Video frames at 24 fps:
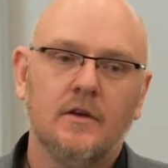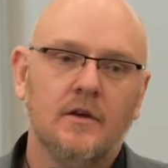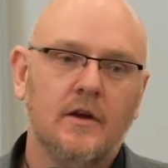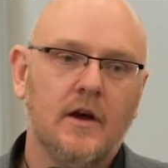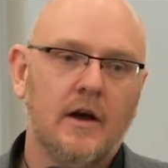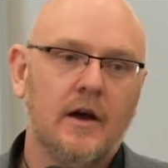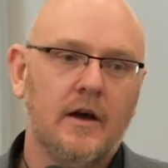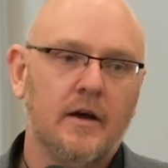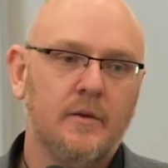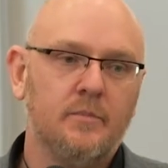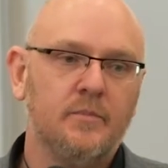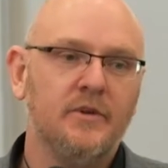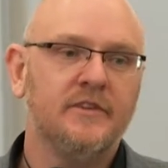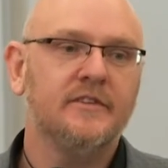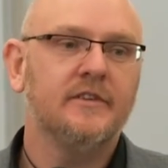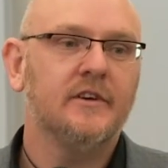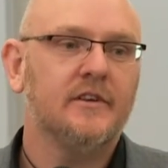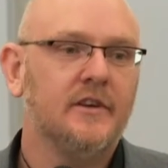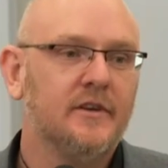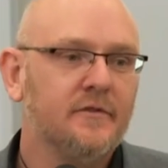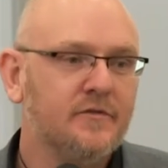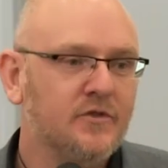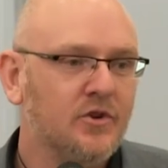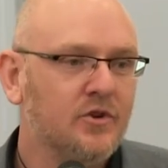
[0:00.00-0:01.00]

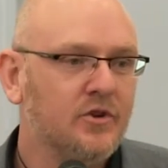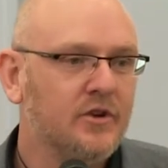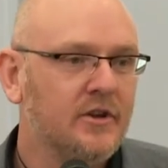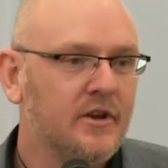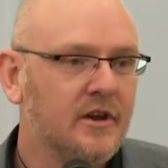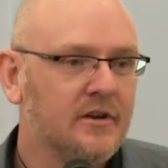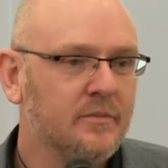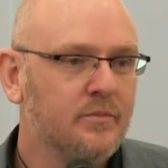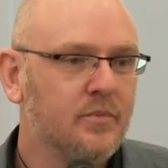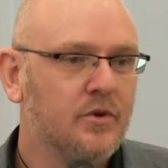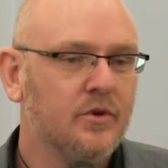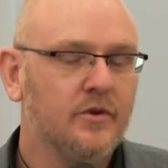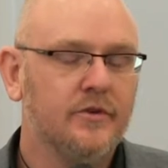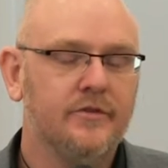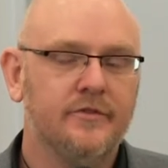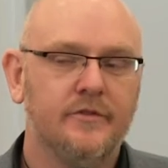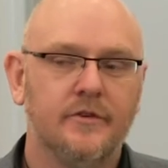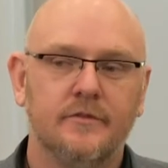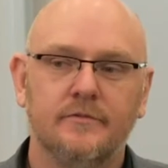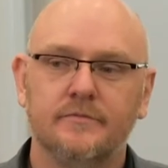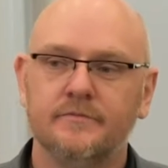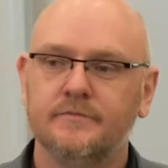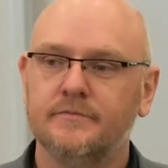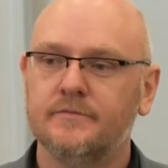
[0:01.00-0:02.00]
particularly if you're a young
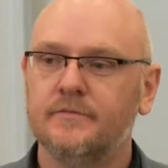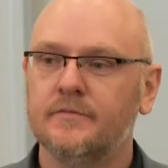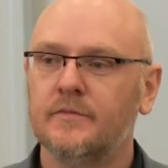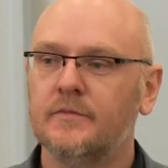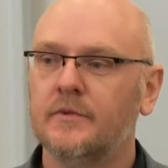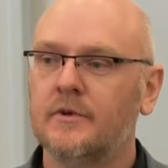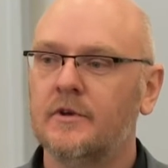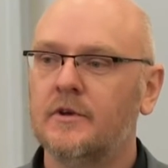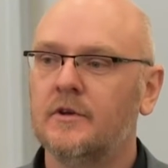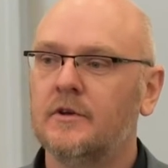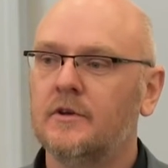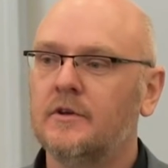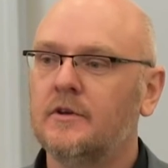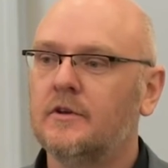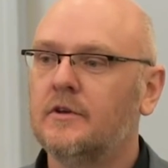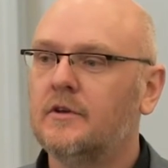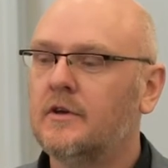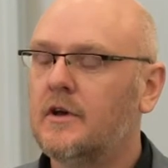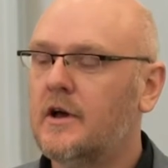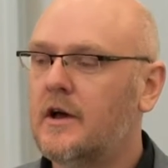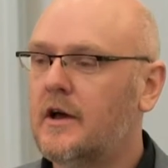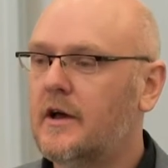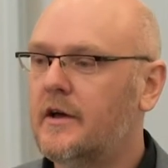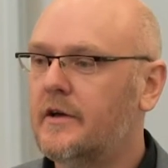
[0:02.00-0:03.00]
person.
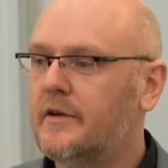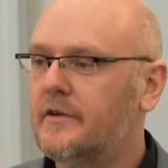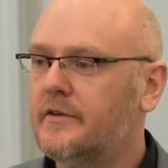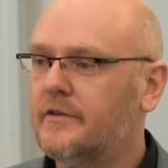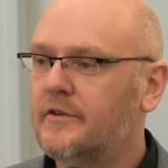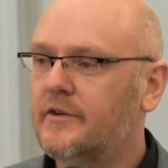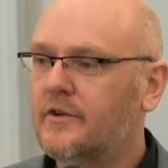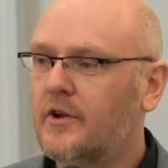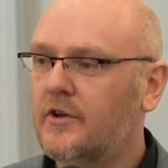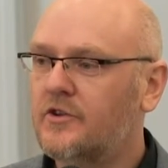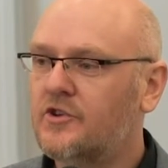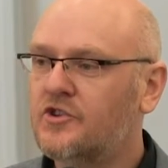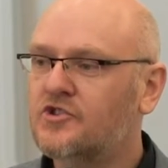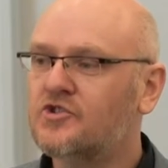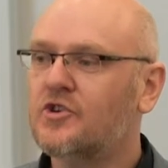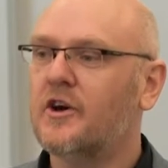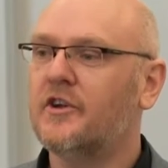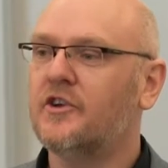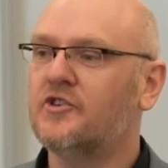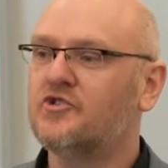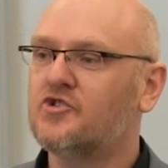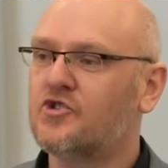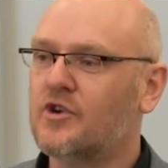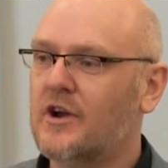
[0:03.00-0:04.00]
You
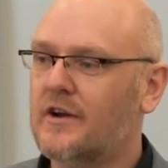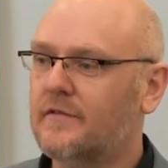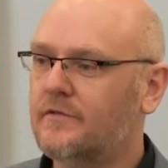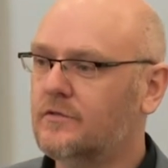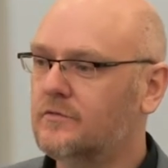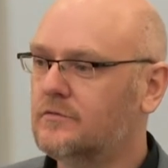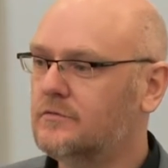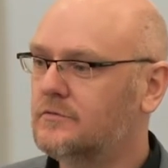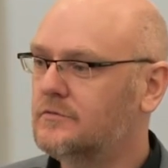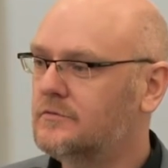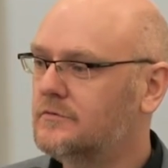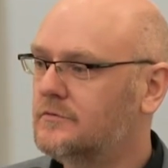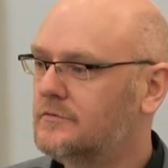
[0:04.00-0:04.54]
try to travel.